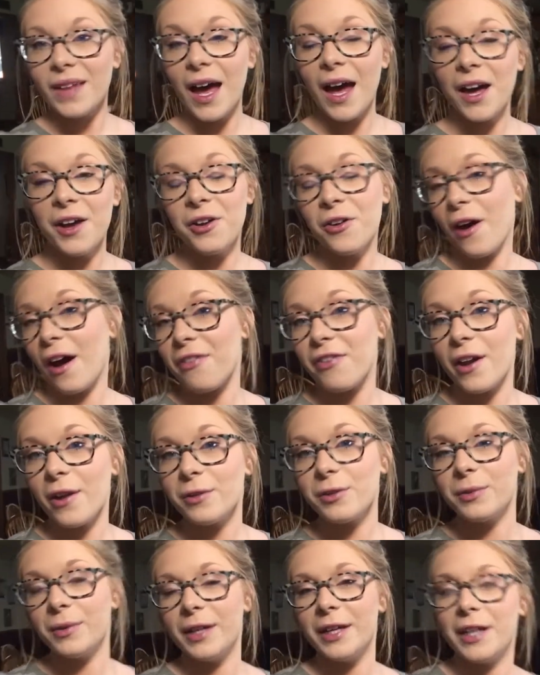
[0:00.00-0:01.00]
I don't know, I thought it
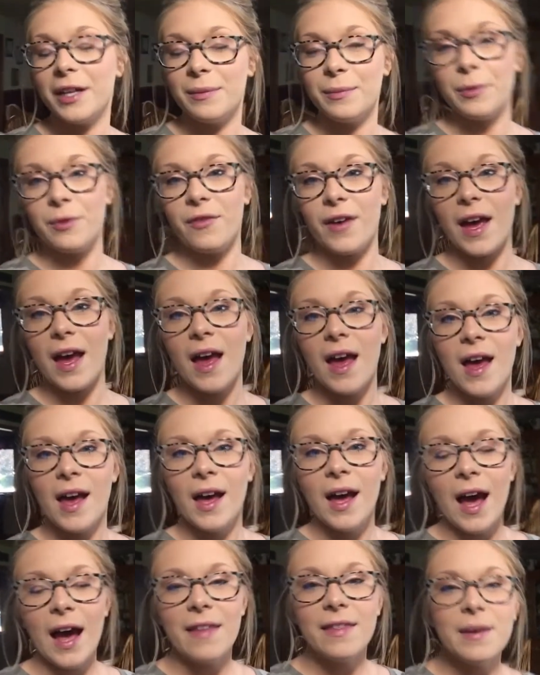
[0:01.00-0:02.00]
was a really good movie.
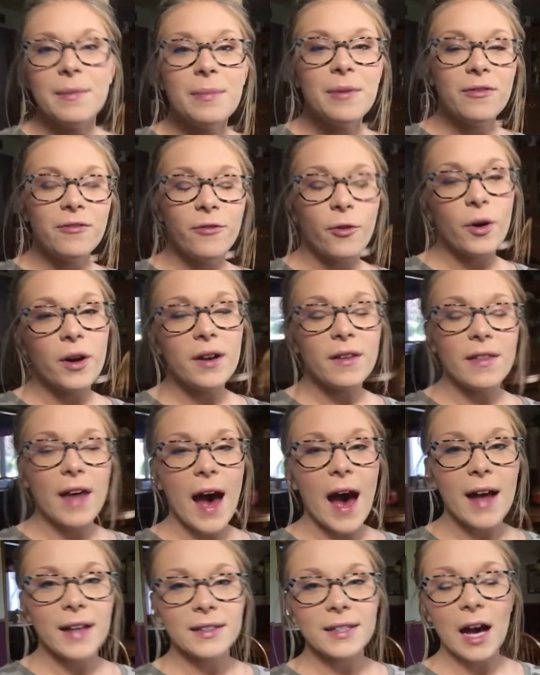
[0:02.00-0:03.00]
And then before
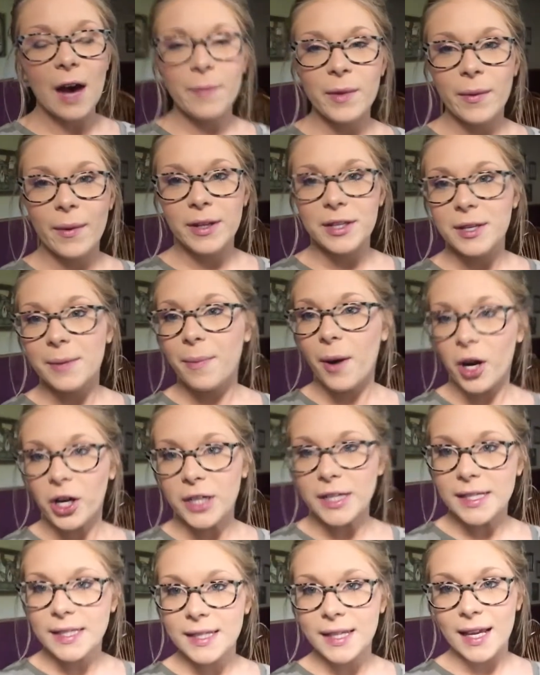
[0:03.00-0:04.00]
that, we went to
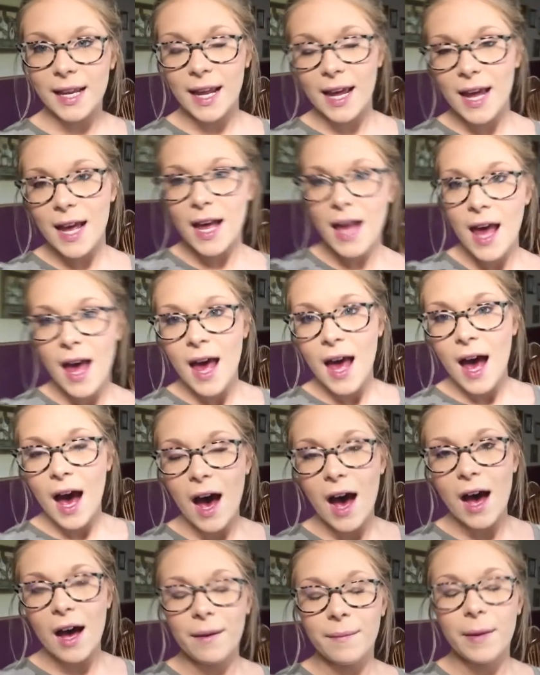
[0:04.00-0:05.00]
Party City.
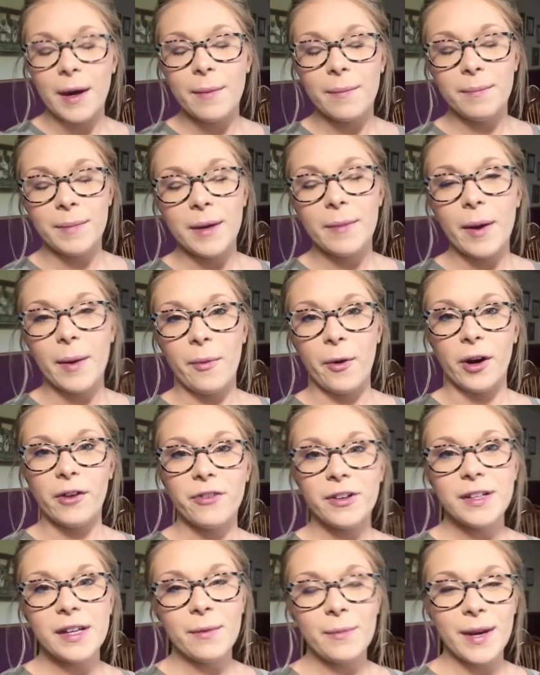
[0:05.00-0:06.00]
Me and my
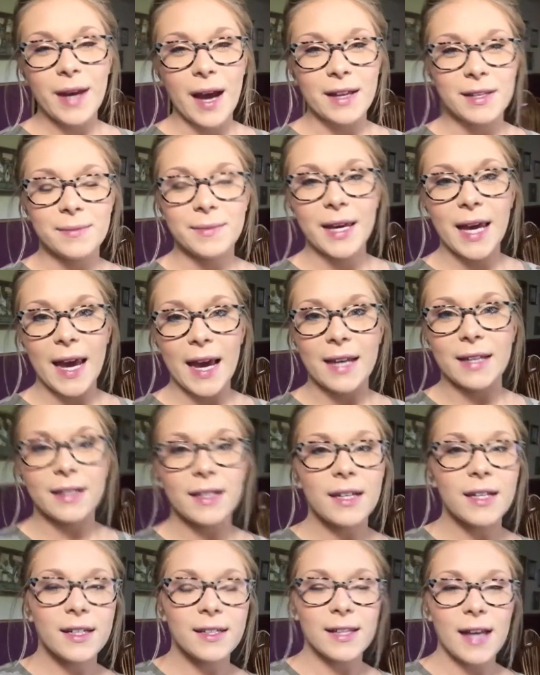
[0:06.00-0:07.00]
boyfriend did, and we got some
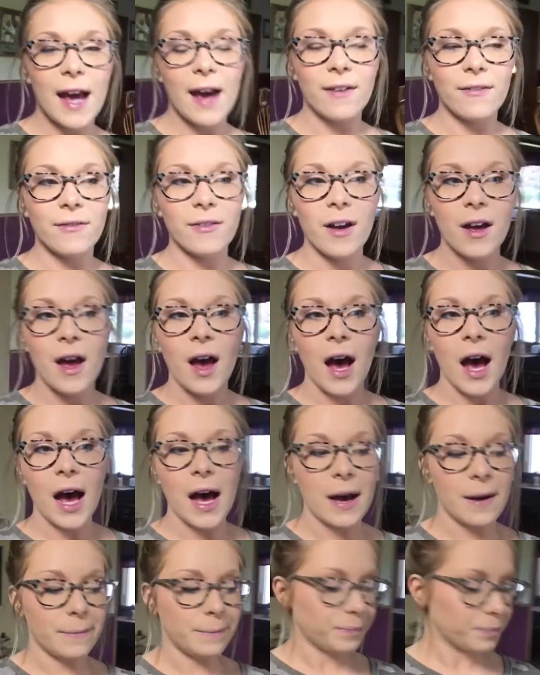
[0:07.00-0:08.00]
candy because they have
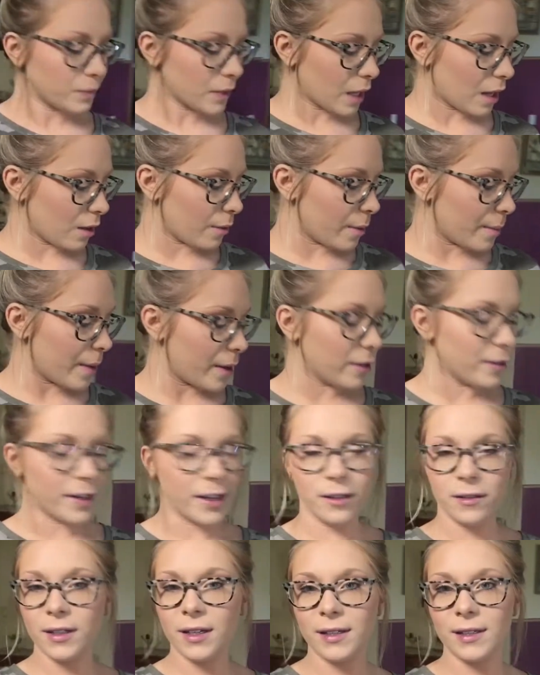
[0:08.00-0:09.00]
a little bit better
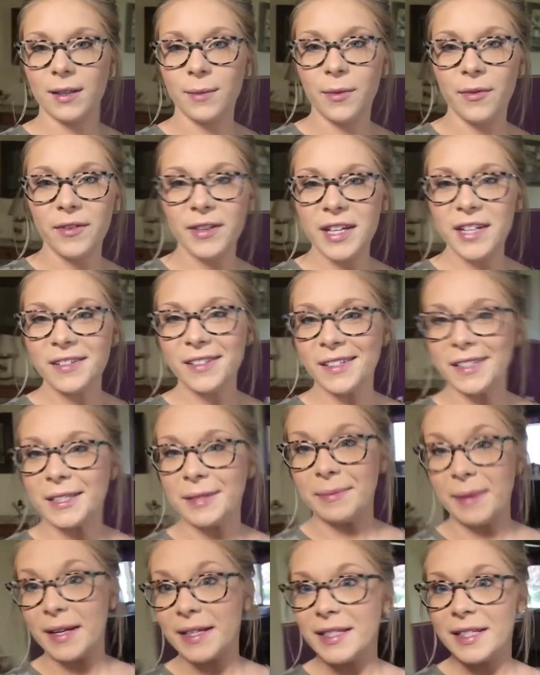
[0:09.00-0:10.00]
deals, because the movie theater is
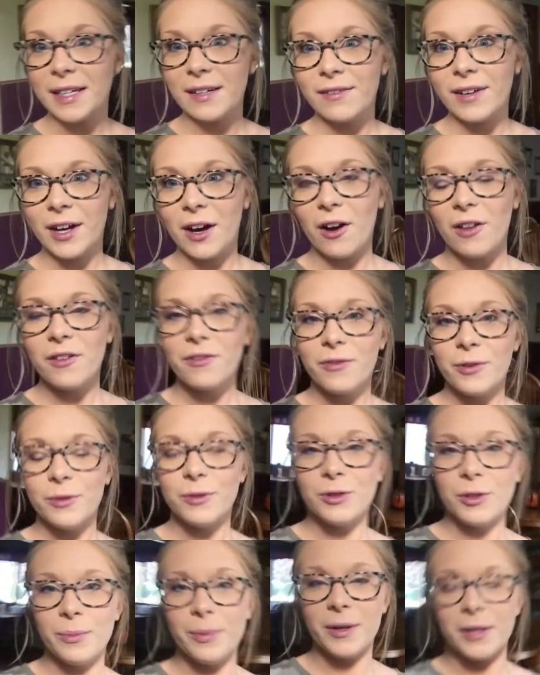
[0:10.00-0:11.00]
expensive. Like, all the
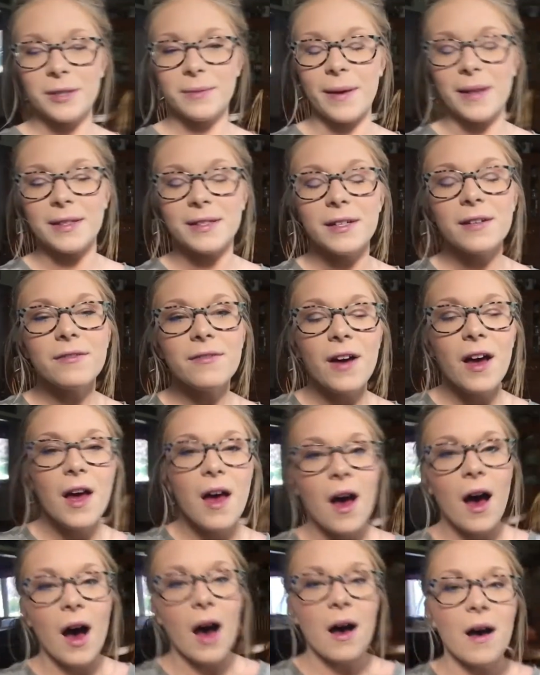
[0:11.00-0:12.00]
food's super expensive.
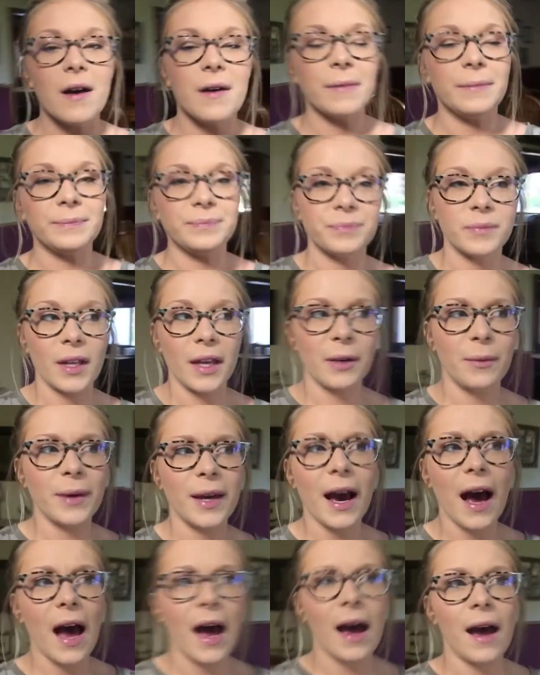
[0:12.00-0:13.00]
Like, we
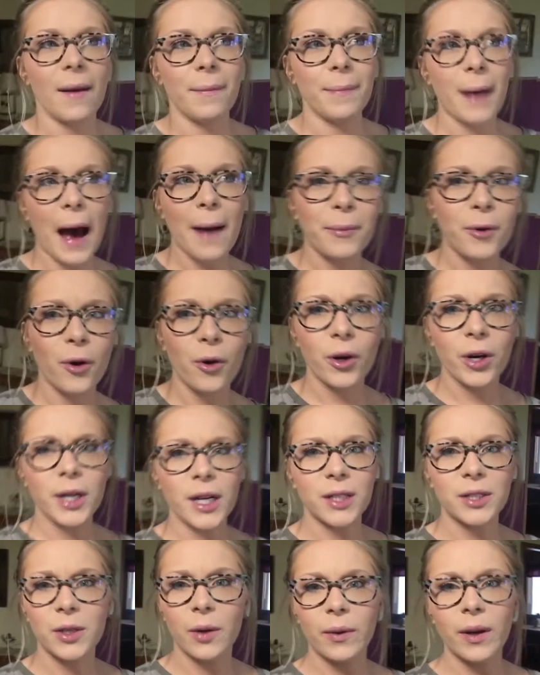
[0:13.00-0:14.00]
got popcorn,
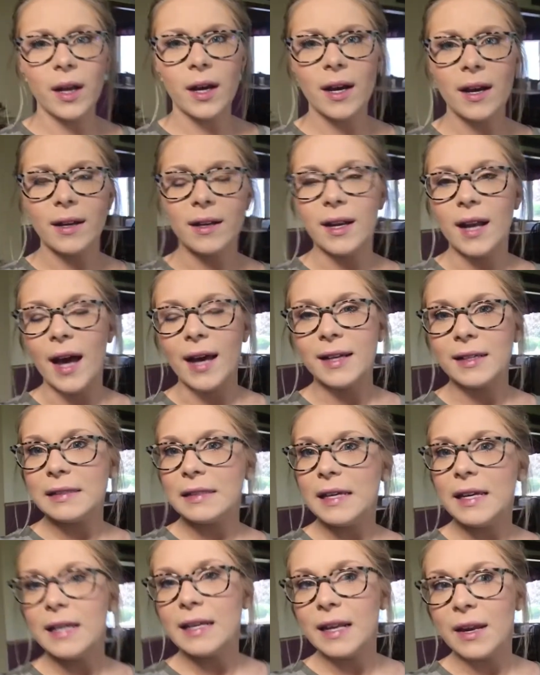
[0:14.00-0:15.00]
a soda, and an
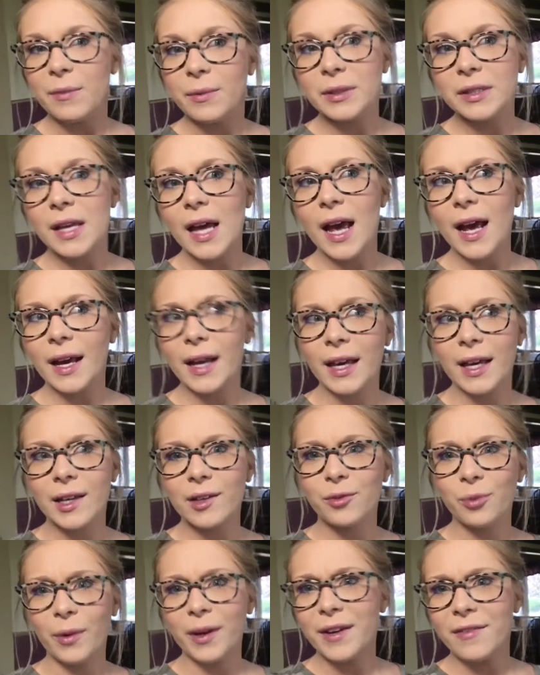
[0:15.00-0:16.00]
icy, and it was like
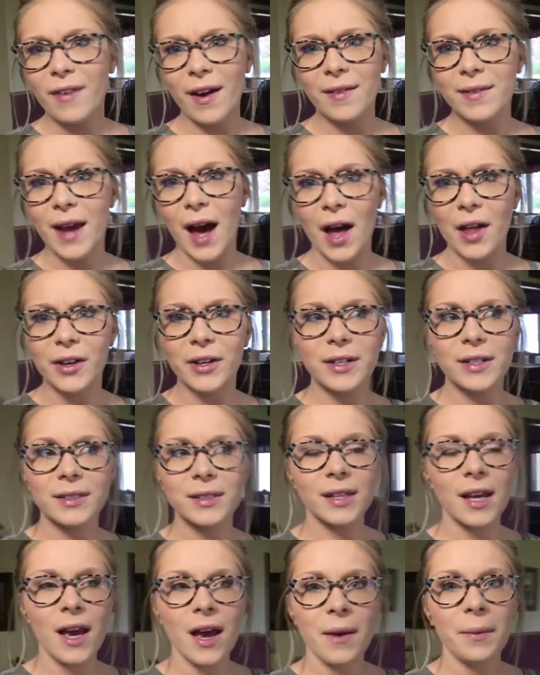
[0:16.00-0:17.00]

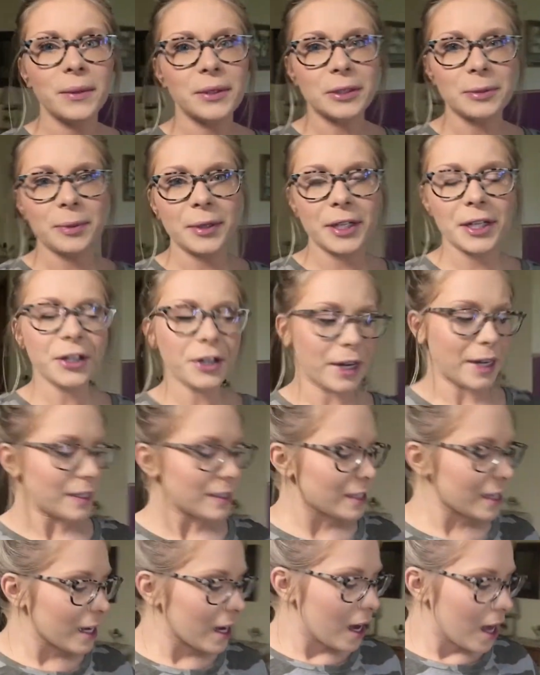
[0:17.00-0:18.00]
$25, which is pretty
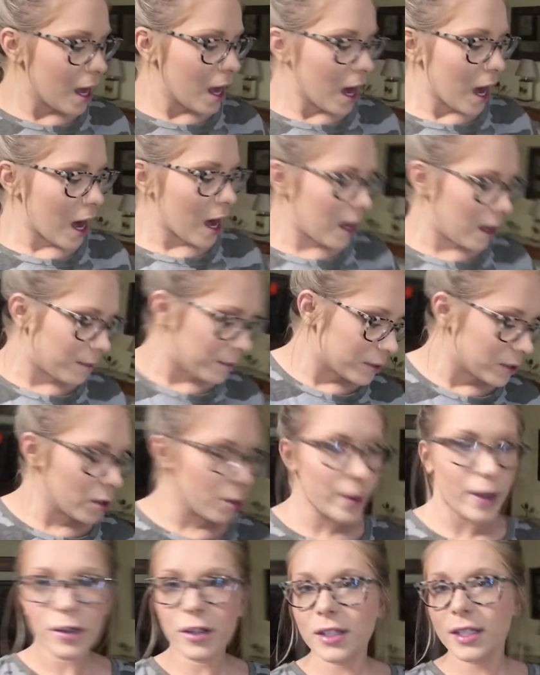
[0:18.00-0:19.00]
crazy. So
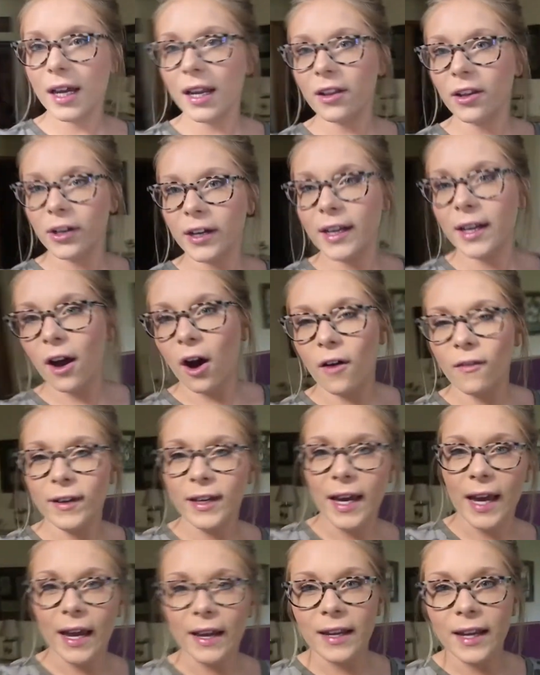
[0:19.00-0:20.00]
we were just kind of looking at all the
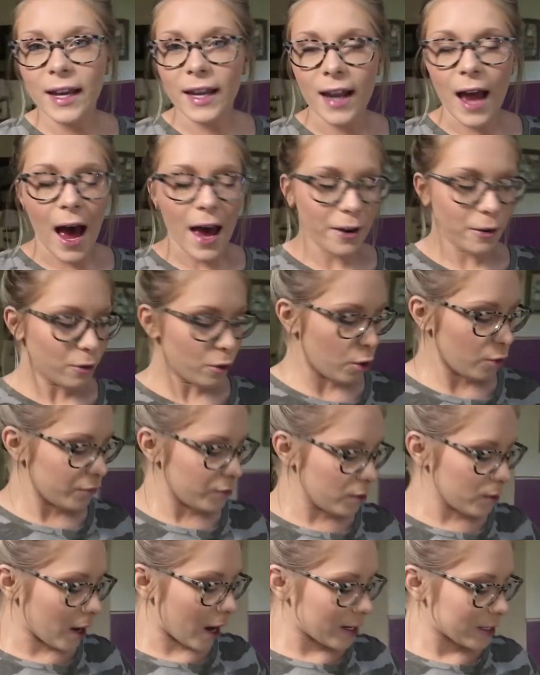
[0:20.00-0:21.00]
candy, and I don't know if
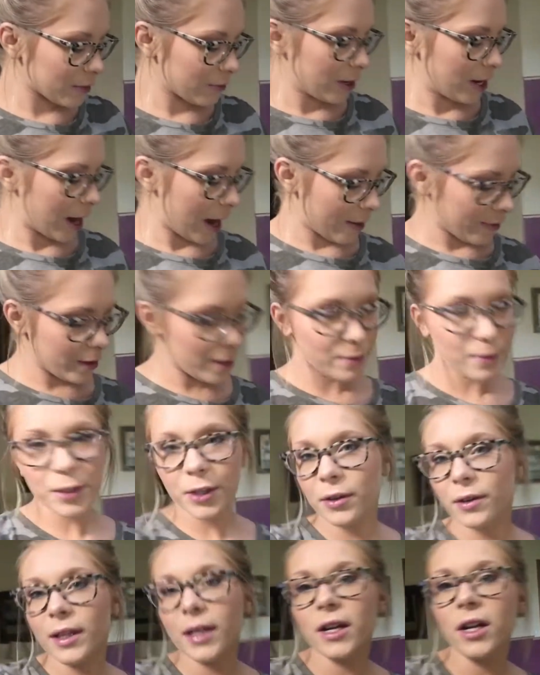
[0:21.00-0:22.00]
you guys ever had these when
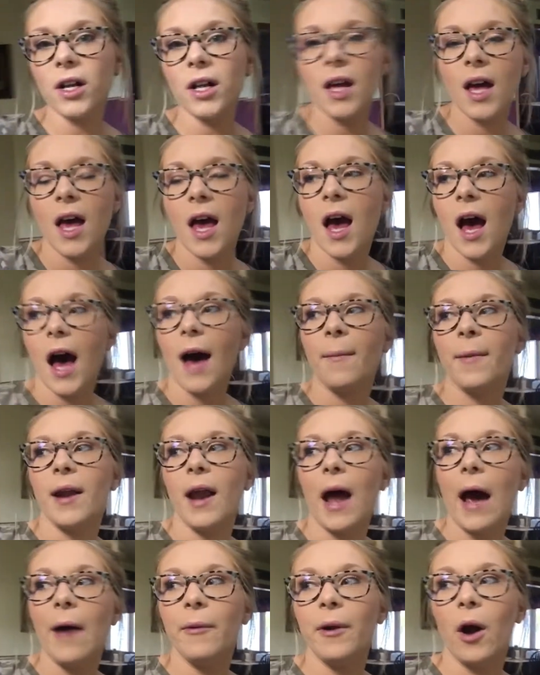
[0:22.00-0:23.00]
you were little, but
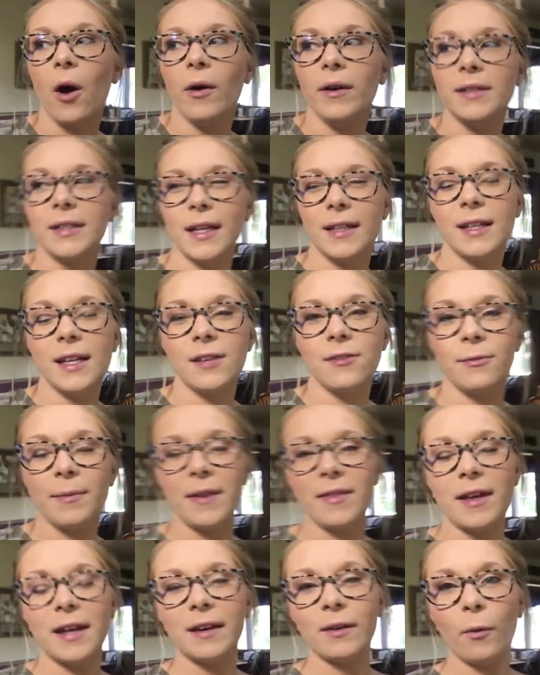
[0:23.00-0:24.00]
I would always get these from, I
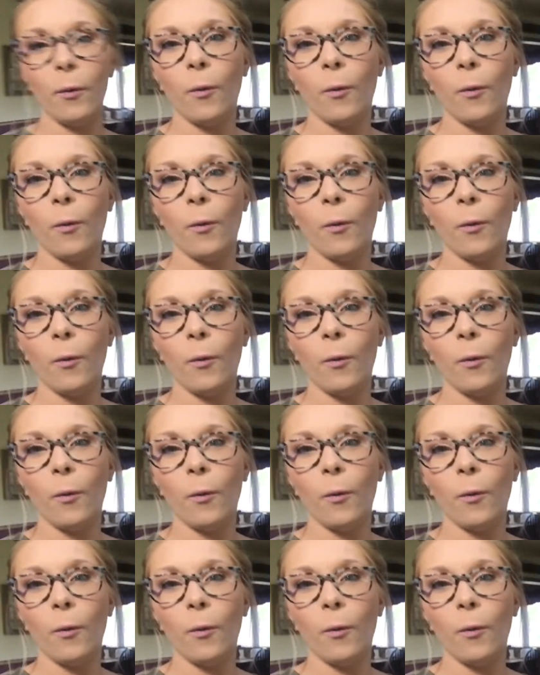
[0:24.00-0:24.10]
think,